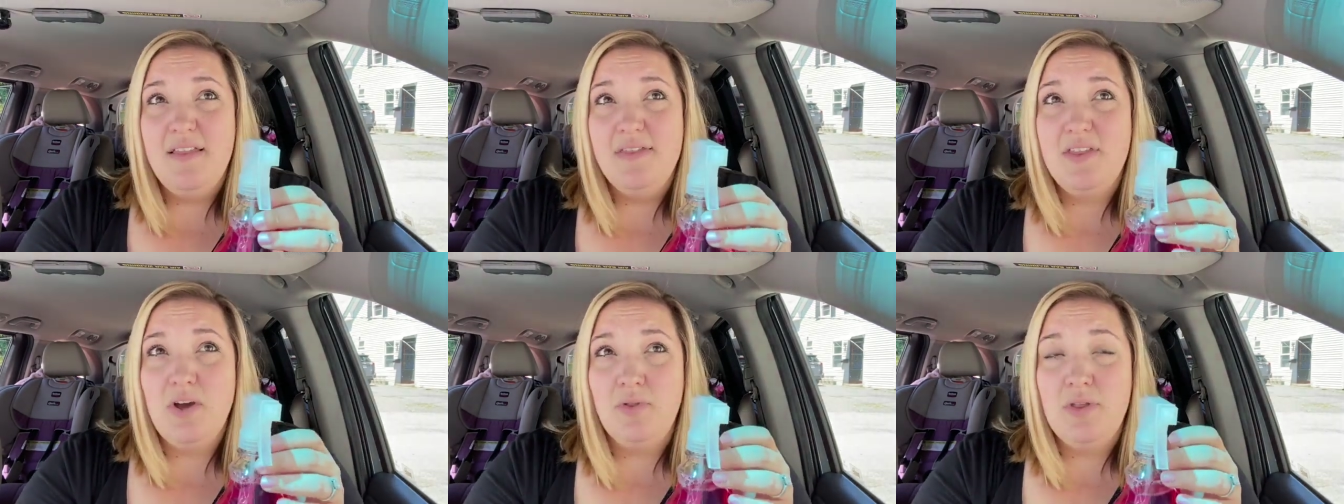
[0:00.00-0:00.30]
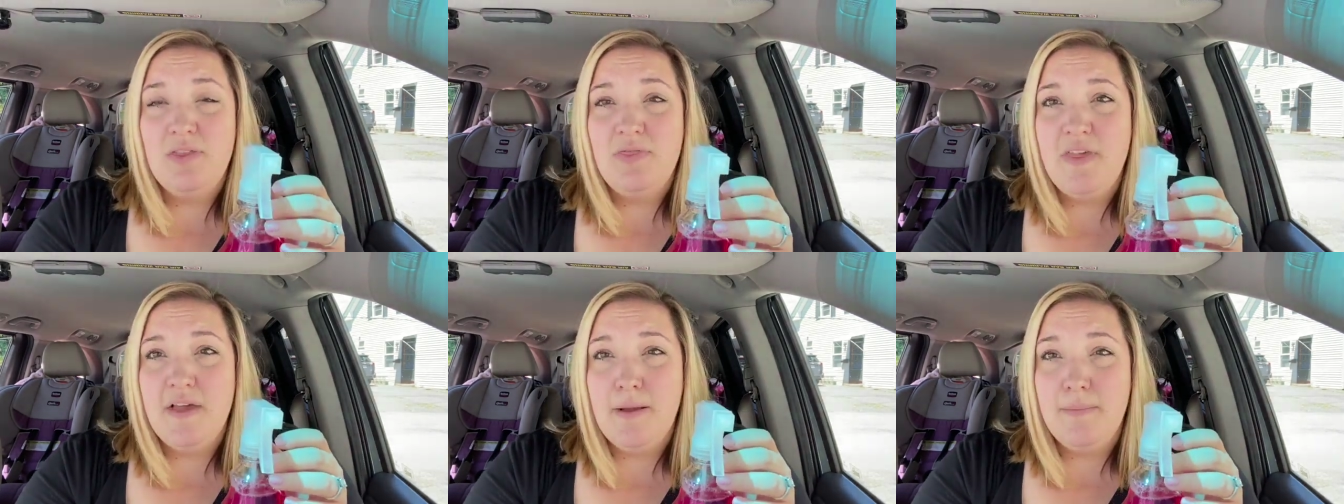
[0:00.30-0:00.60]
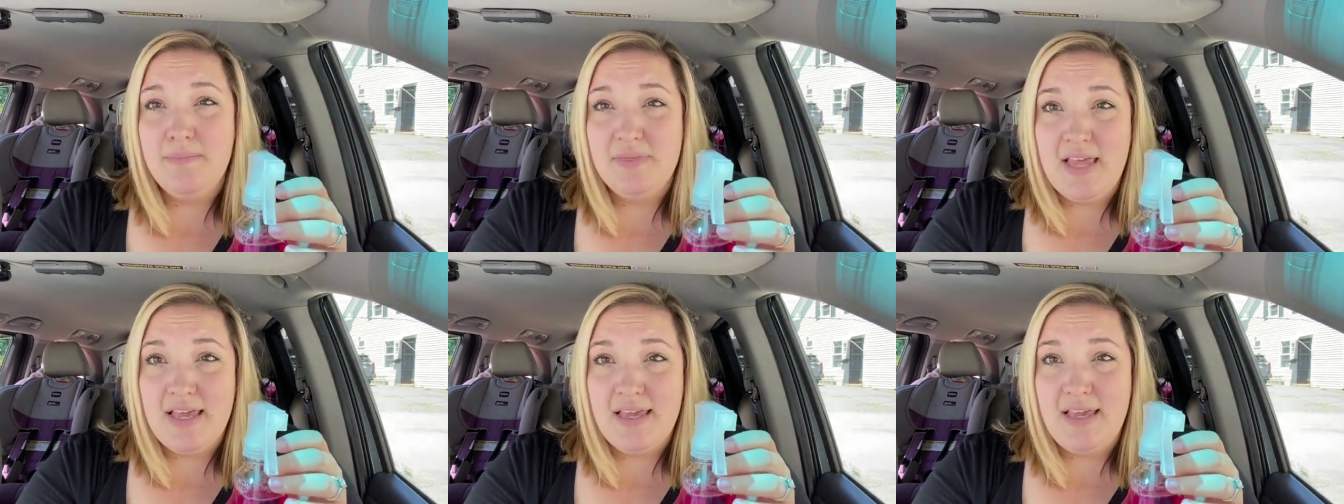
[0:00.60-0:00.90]
The only thing
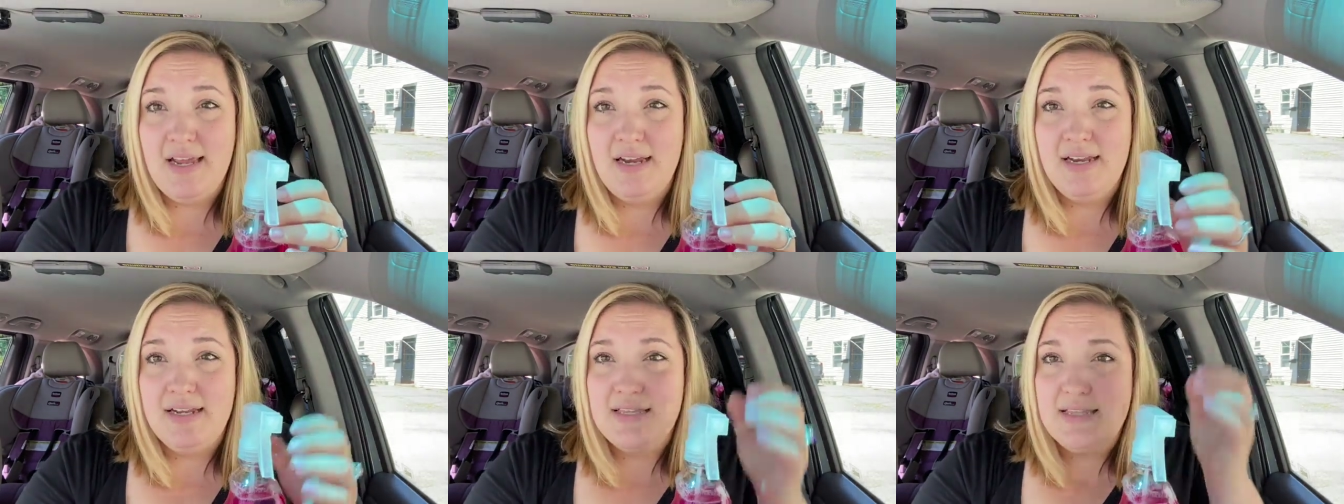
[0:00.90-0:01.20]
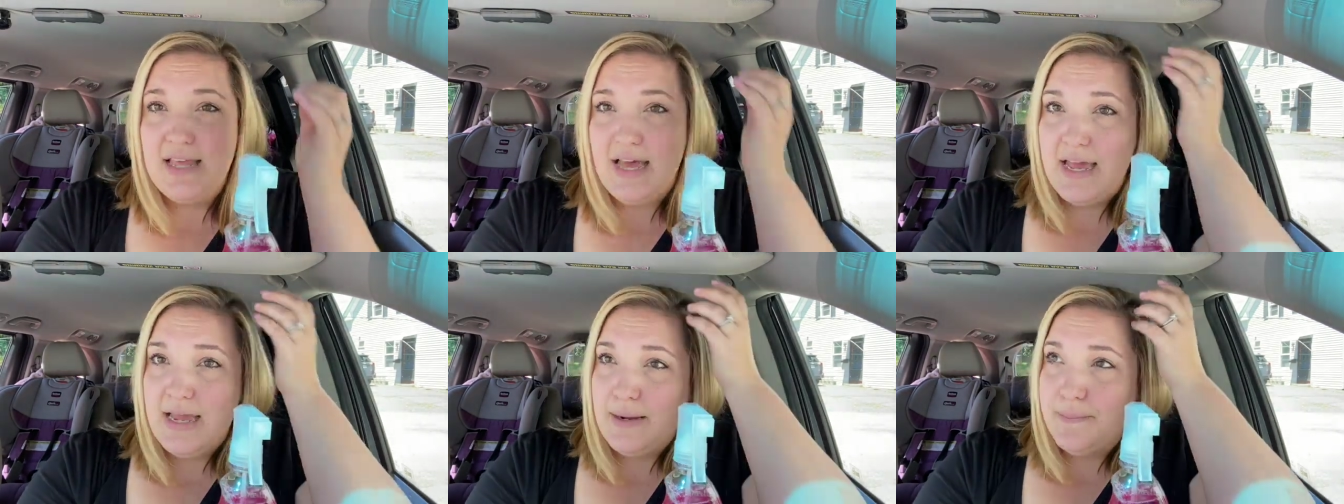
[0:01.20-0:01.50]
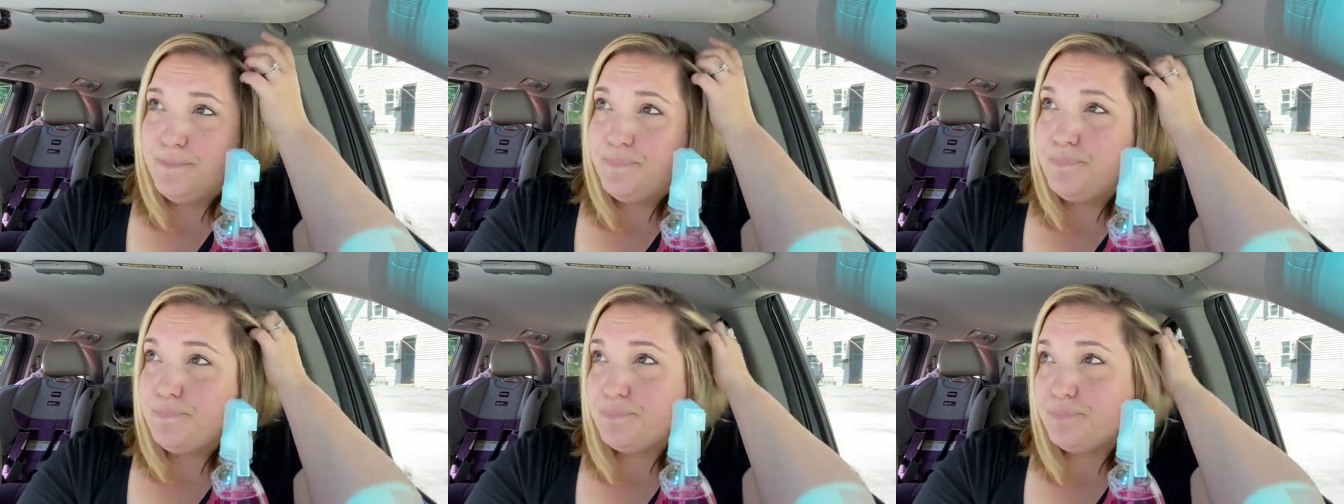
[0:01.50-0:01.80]
I'm thinking is like,
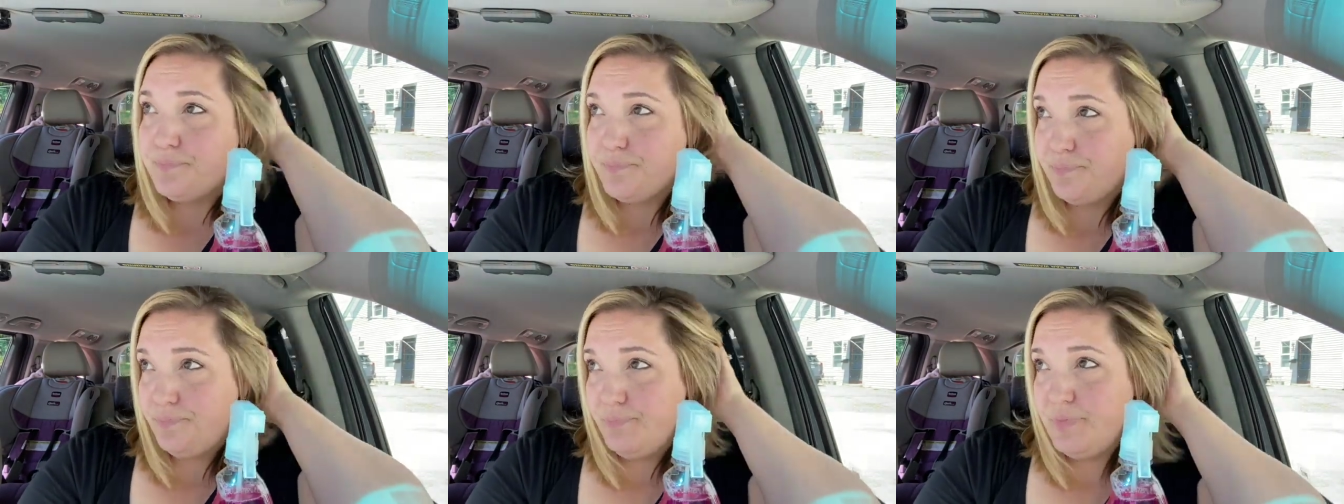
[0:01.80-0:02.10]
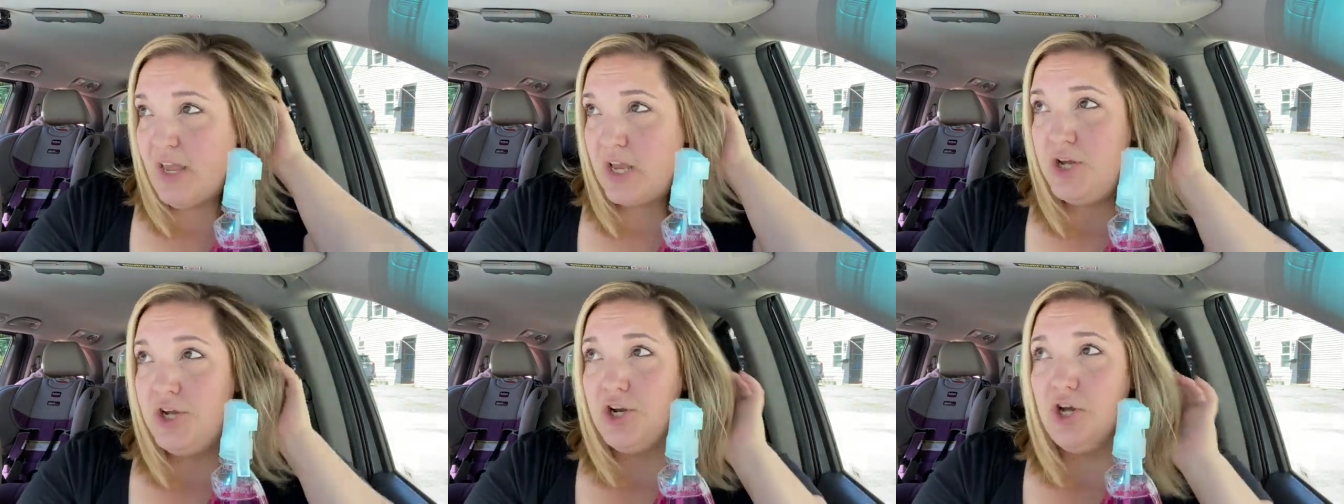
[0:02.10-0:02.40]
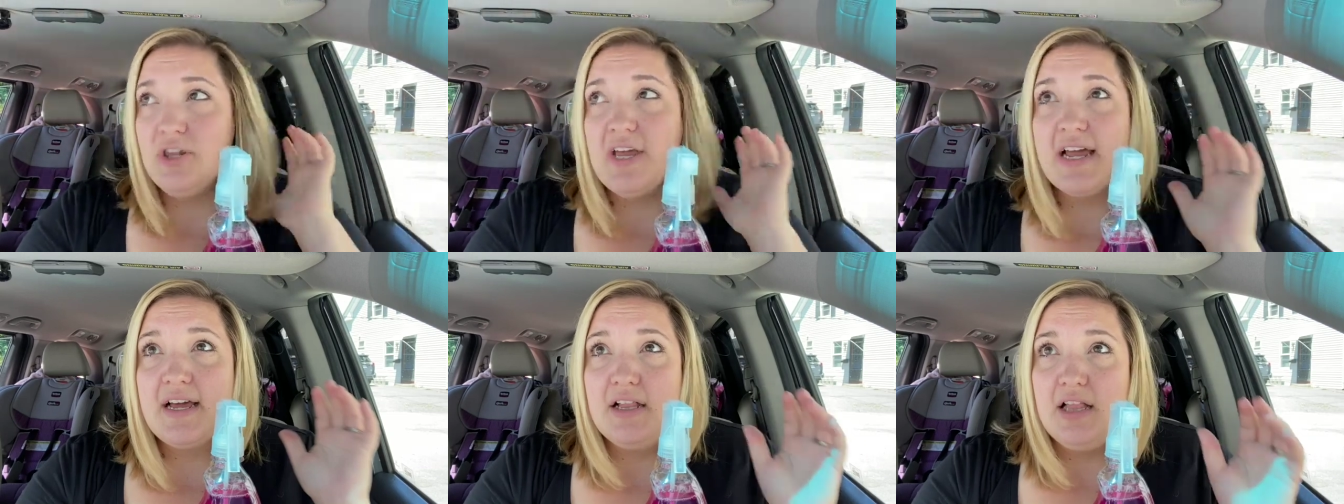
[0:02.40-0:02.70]
you
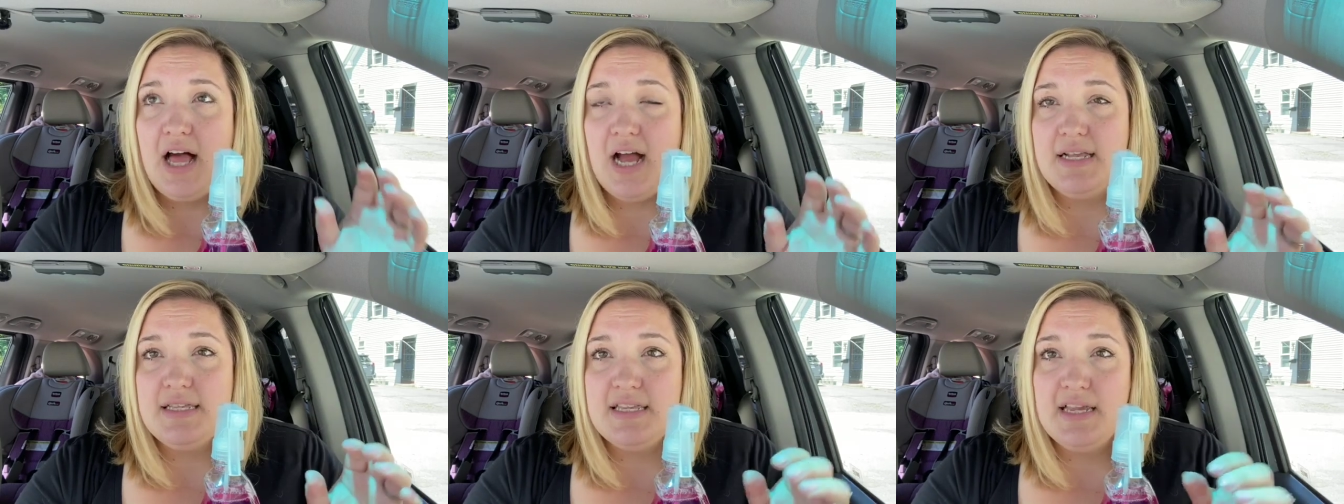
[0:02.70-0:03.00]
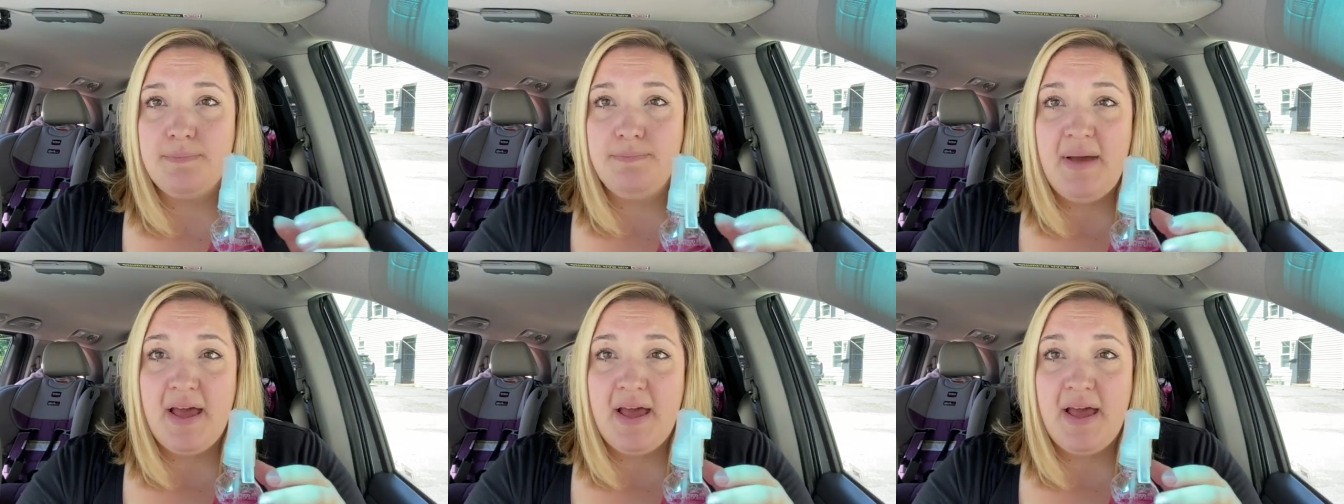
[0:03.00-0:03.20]
know that classic